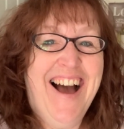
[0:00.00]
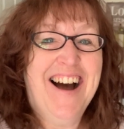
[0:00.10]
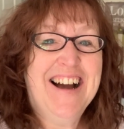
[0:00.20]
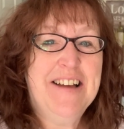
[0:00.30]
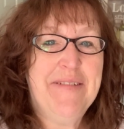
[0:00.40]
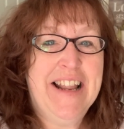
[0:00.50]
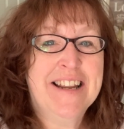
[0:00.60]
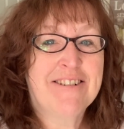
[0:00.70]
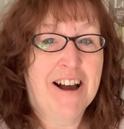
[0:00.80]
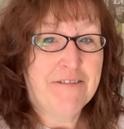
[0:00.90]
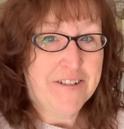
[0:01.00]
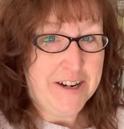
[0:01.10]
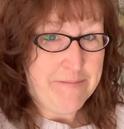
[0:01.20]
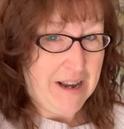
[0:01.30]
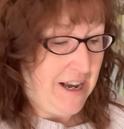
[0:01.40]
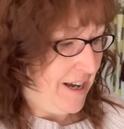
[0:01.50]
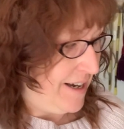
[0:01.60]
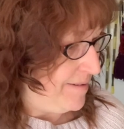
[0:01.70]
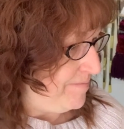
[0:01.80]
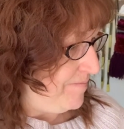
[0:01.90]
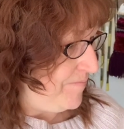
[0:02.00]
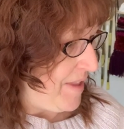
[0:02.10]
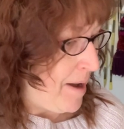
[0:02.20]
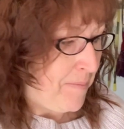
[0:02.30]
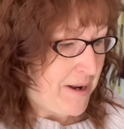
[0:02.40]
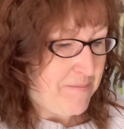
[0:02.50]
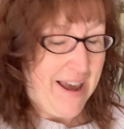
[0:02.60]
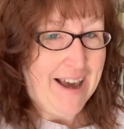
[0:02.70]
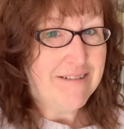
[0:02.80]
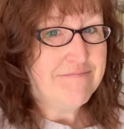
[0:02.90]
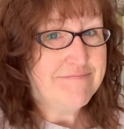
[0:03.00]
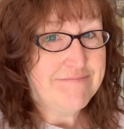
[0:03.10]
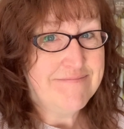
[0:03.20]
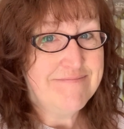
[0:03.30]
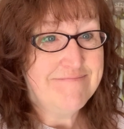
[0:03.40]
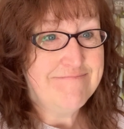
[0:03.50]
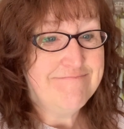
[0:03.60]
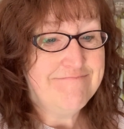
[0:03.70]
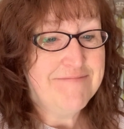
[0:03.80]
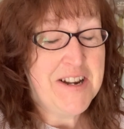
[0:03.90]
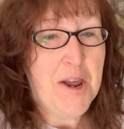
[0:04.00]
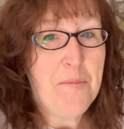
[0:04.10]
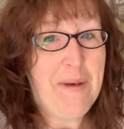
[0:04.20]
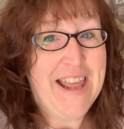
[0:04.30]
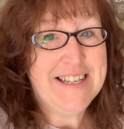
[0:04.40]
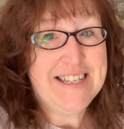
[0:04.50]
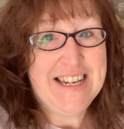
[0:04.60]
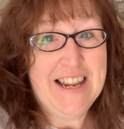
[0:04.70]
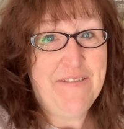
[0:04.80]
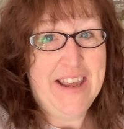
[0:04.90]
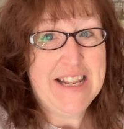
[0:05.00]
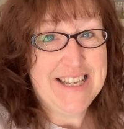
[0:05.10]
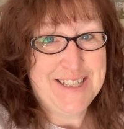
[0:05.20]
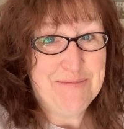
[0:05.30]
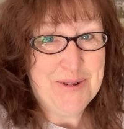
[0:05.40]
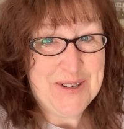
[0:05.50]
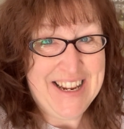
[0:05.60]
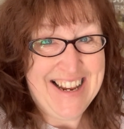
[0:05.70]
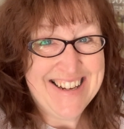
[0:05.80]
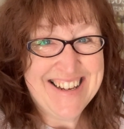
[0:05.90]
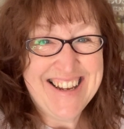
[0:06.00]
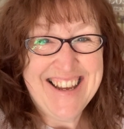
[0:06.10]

I'm in the craft room, up and about, no bed TV this morning.